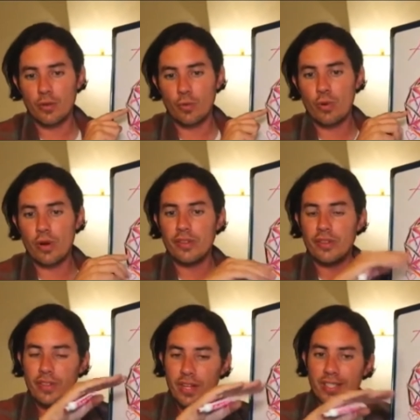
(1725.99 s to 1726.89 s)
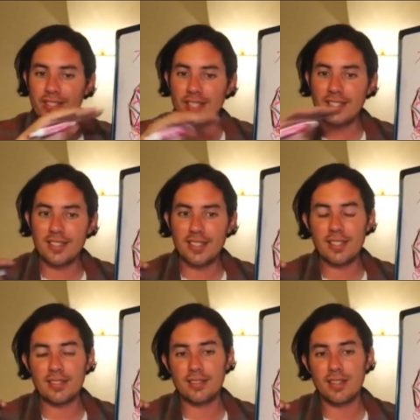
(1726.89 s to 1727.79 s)
where there is the
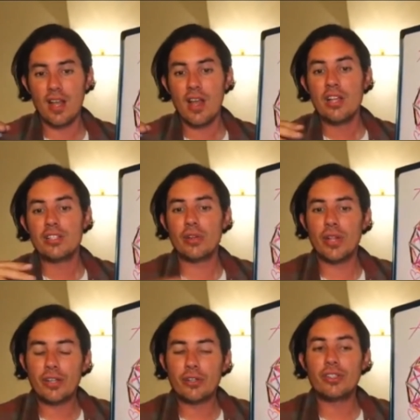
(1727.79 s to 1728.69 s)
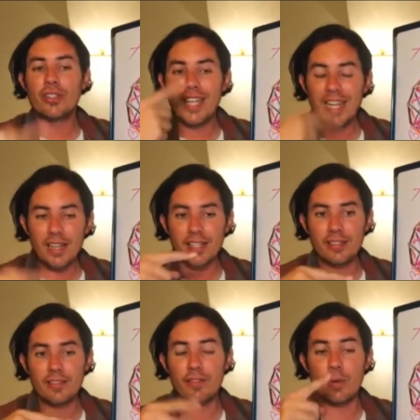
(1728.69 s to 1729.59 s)
disease so they could heal
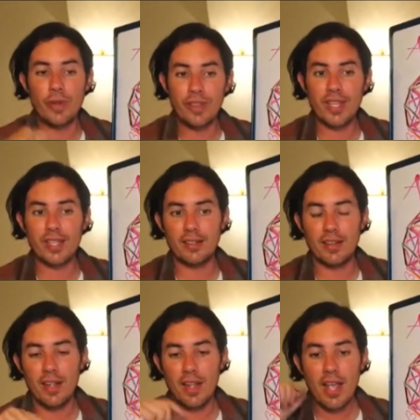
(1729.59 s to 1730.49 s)
it from within.